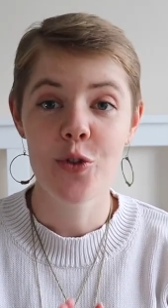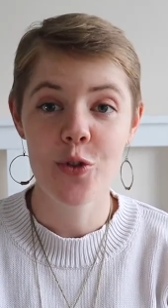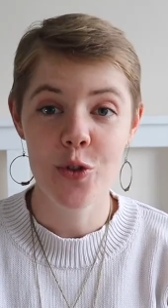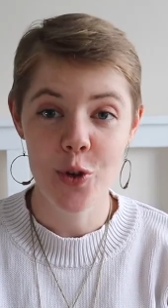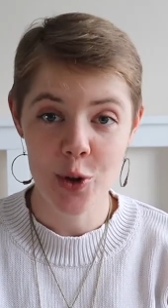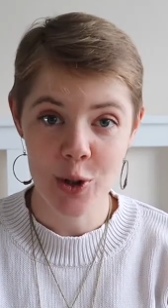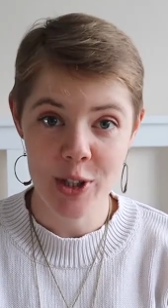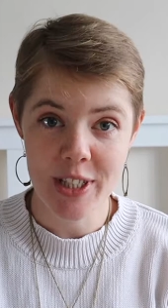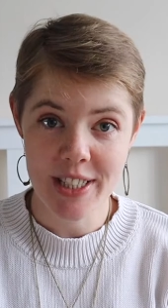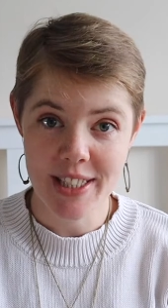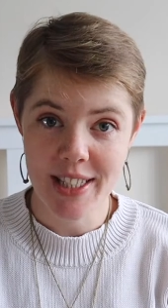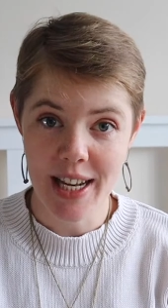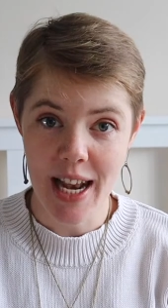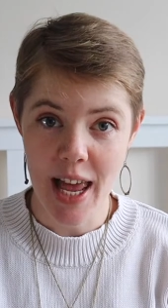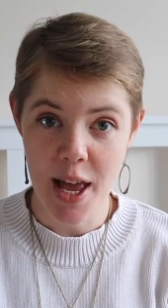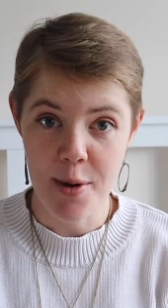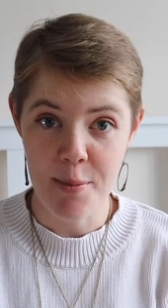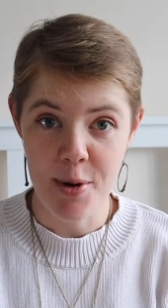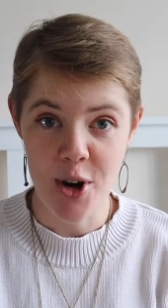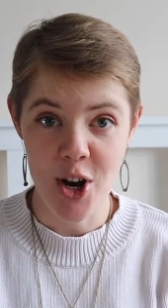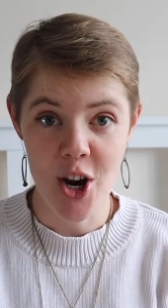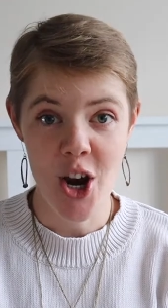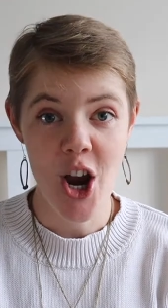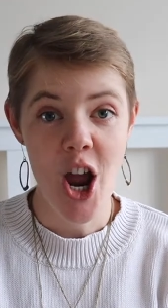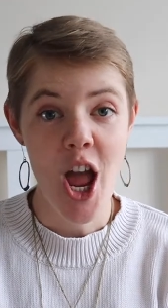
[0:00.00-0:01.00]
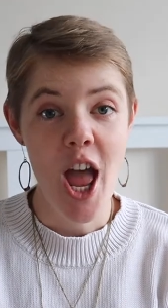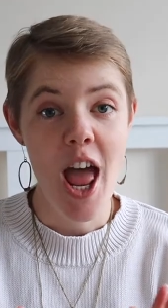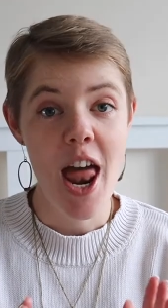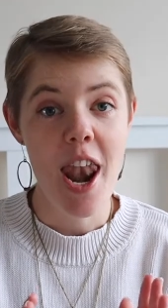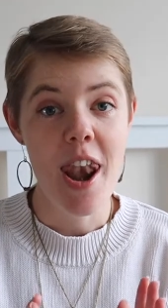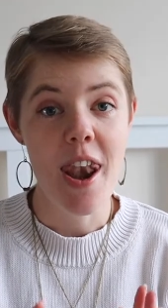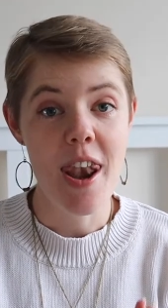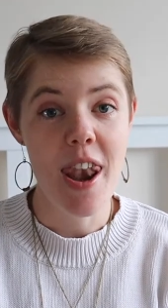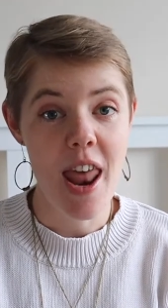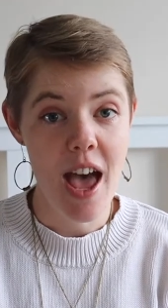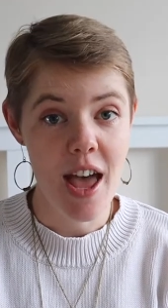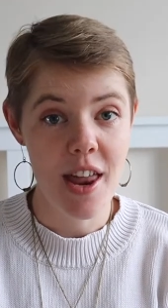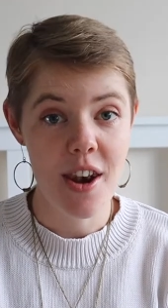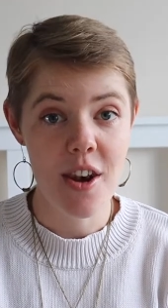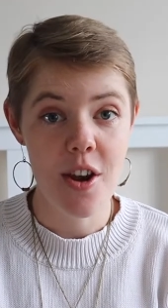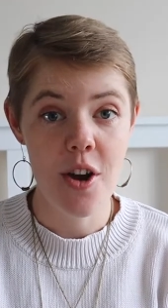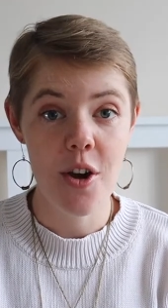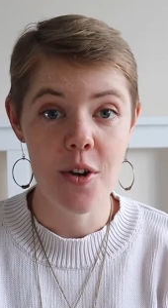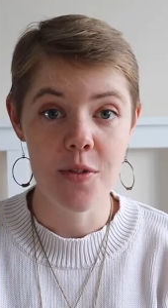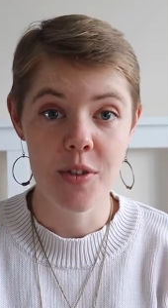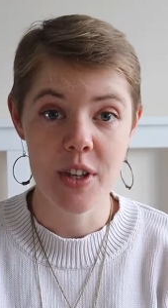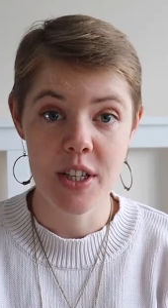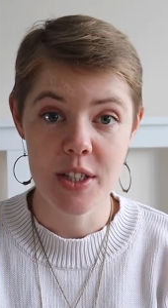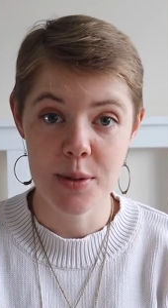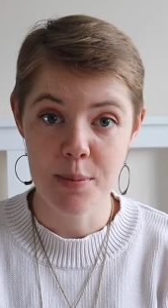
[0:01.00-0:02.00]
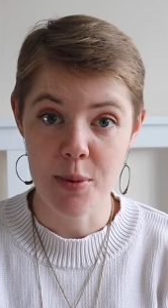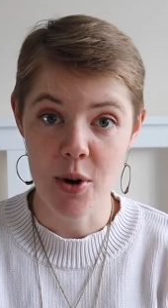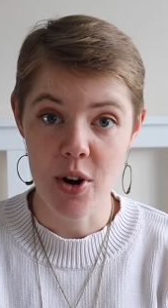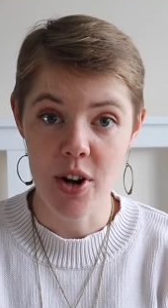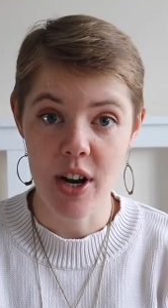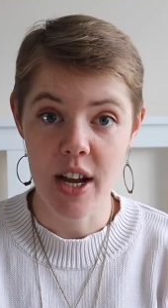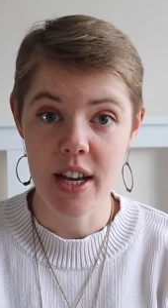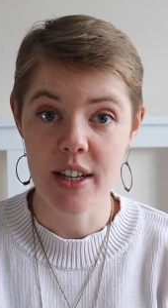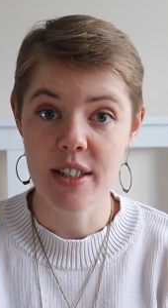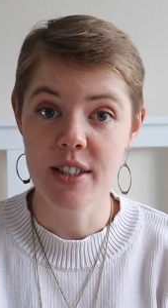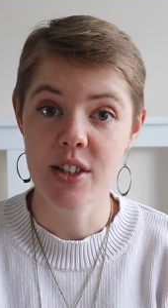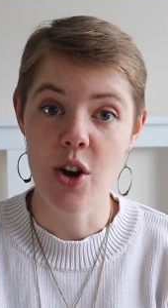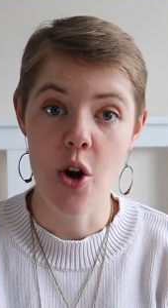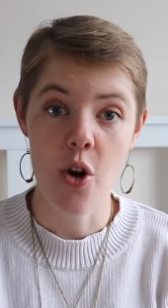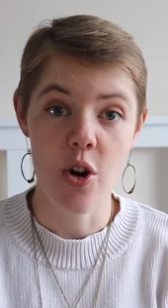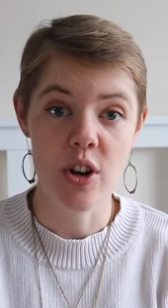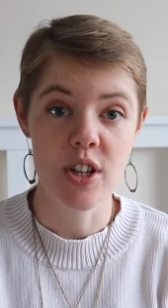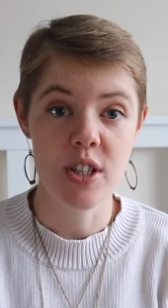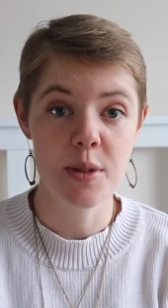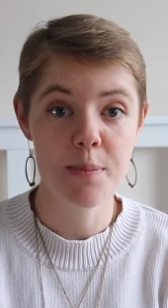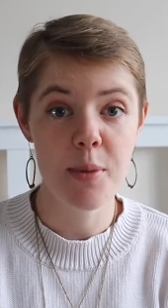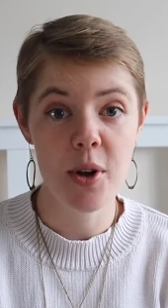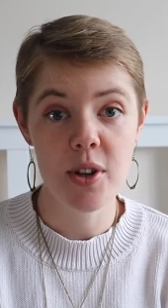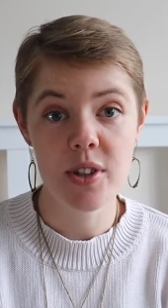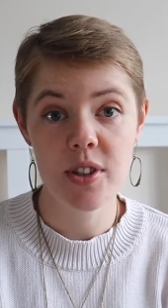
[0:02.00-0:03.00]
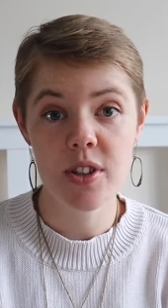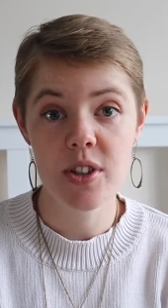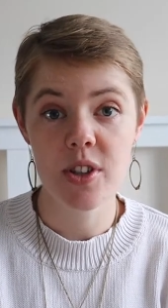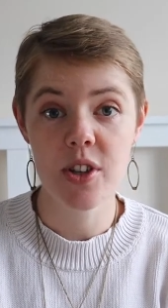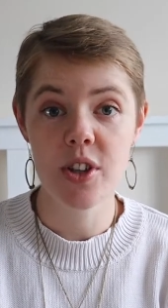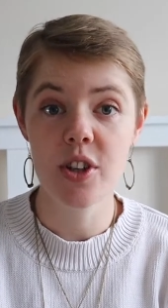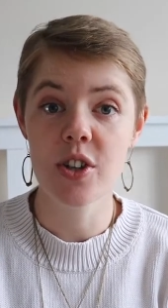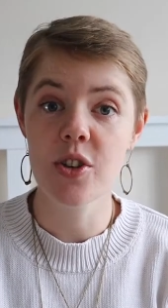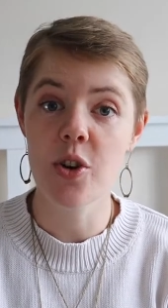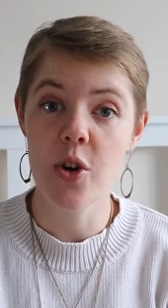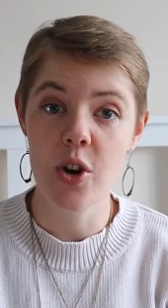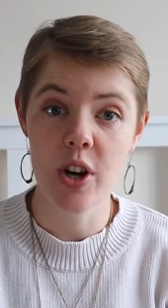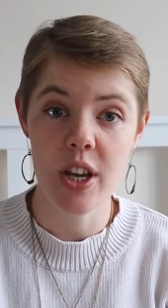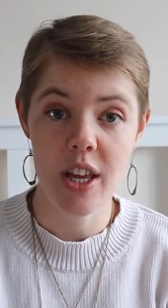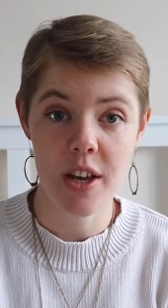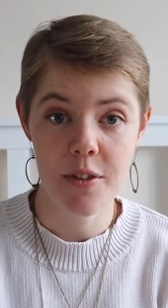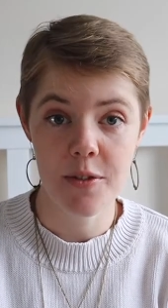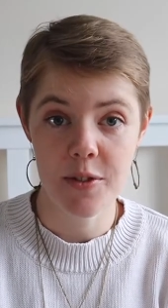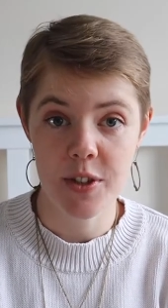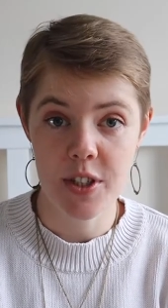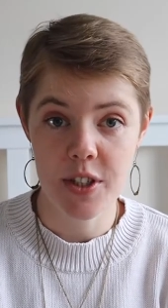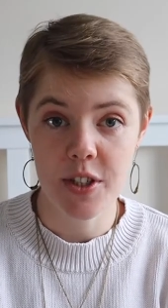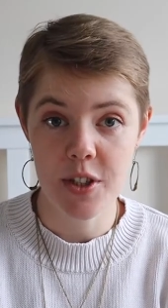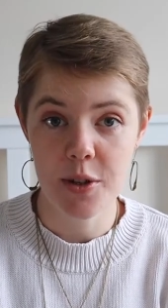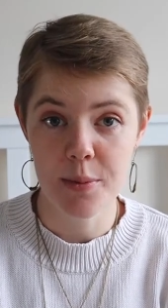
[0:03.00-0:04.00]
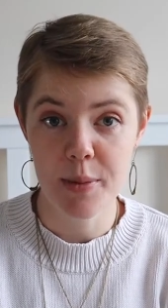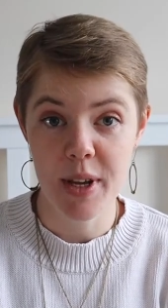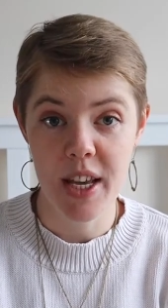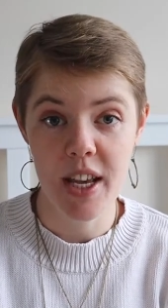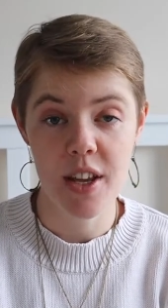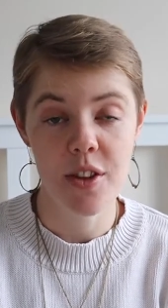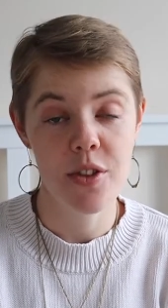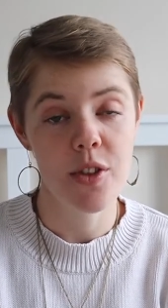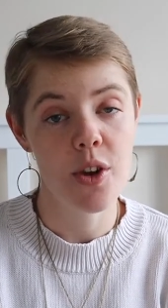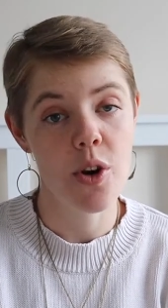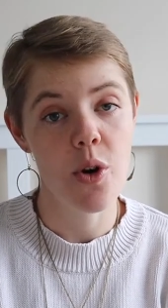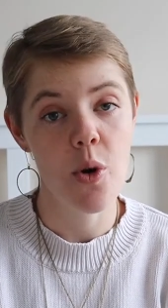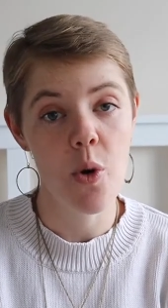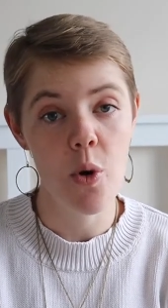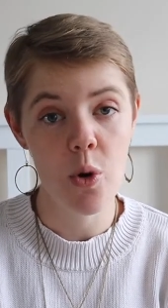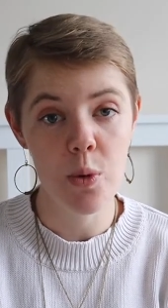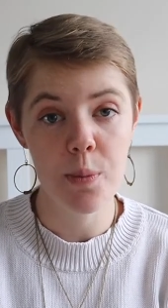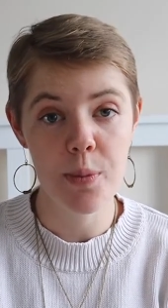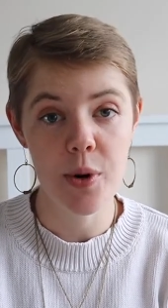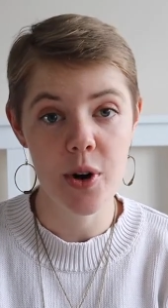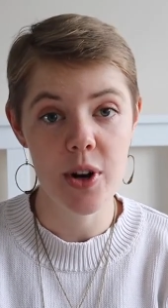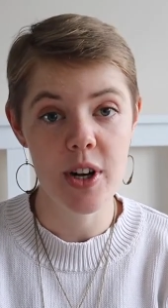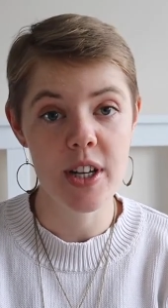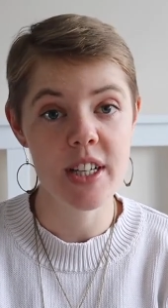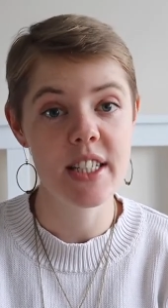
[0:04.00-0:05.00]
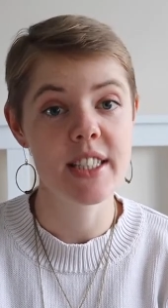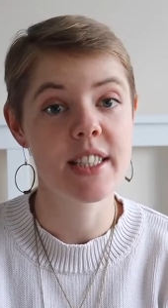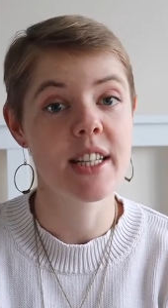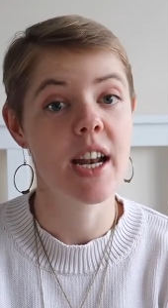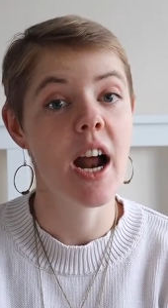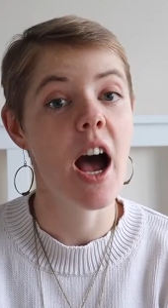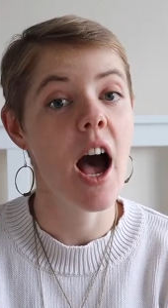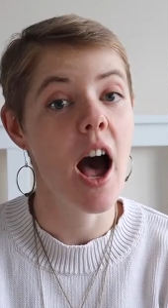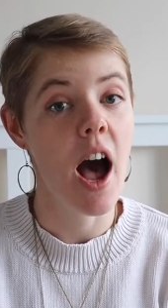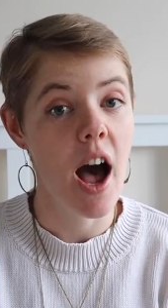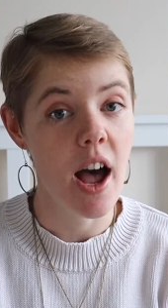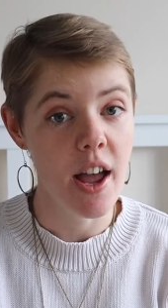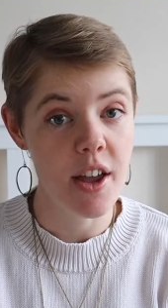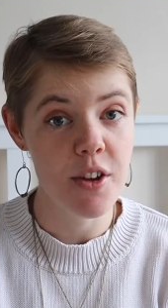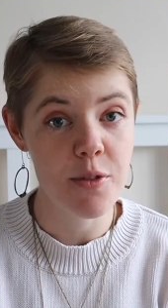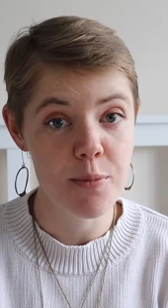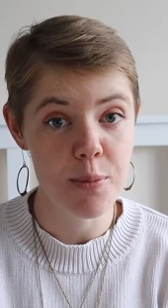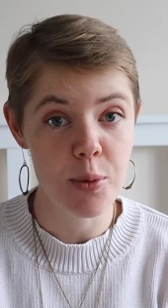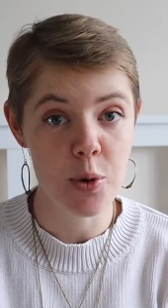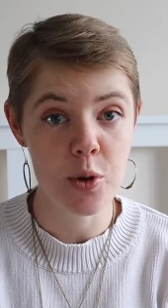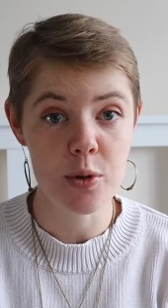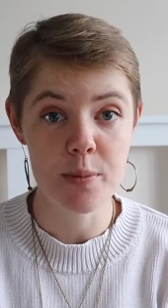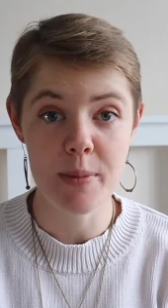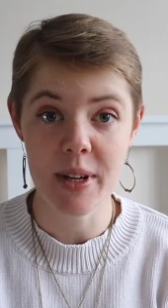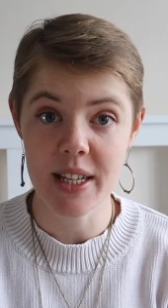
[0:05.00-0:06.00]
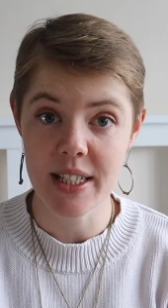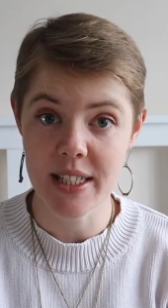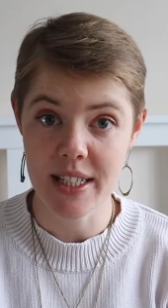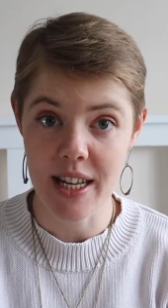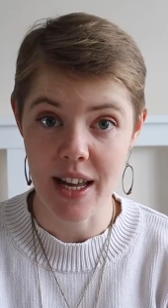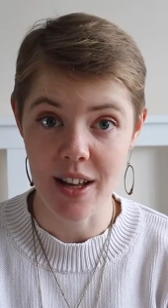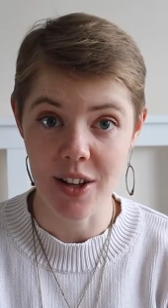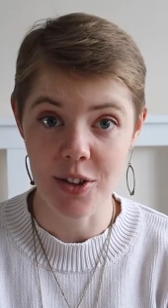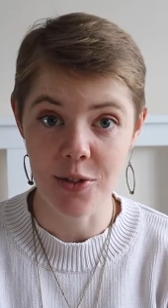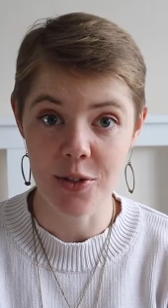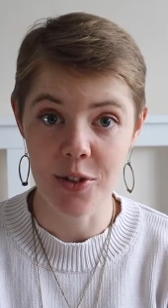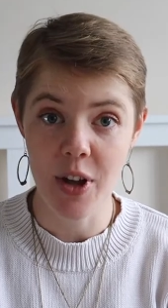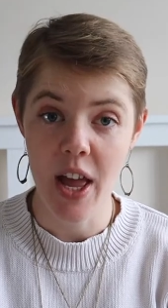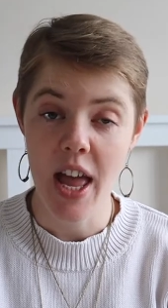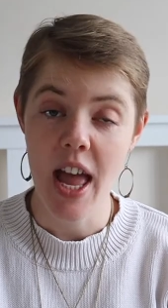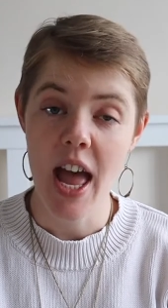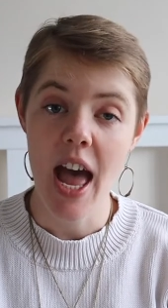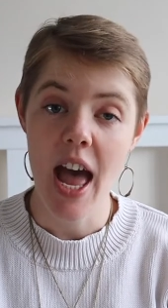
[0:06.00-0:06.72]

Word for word: Full disclaimer None of these products are sponsored or gifted to me. They're all products that I have bought myself,